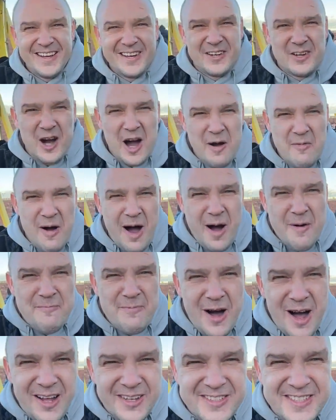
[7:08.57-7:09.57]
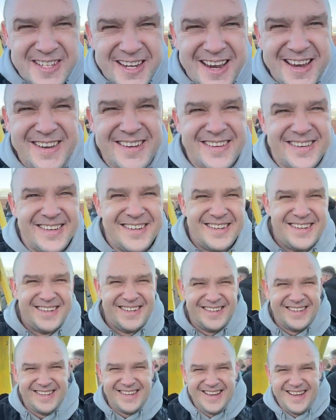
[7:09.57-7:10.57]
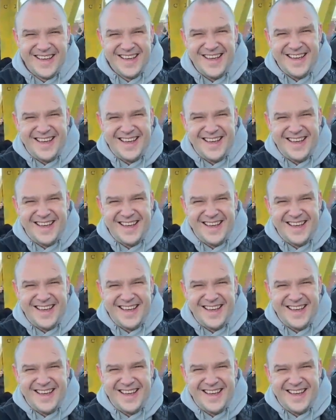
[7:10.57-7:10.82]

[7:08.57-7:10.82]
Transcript: Come on, Bolton. Come on, Bolton.